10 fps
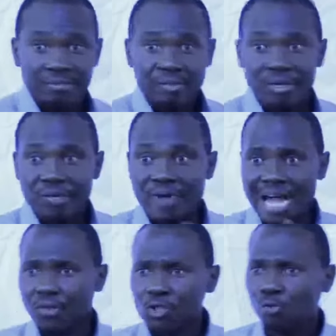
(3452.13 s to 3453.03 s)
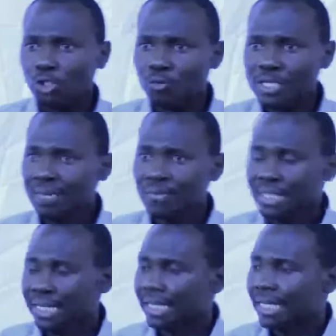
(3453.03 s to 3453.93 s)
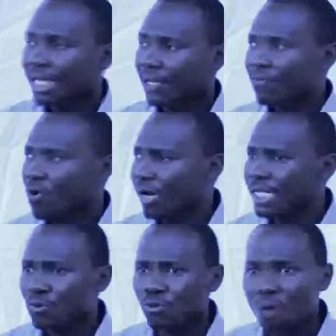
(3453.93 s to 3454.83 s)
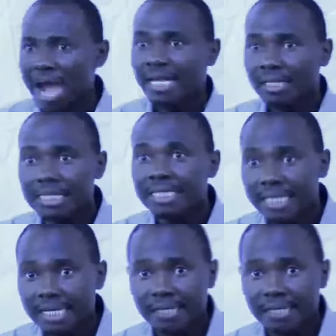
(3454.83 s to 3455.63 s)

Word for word: You've heard those questions where someone say, if God is good, why did he?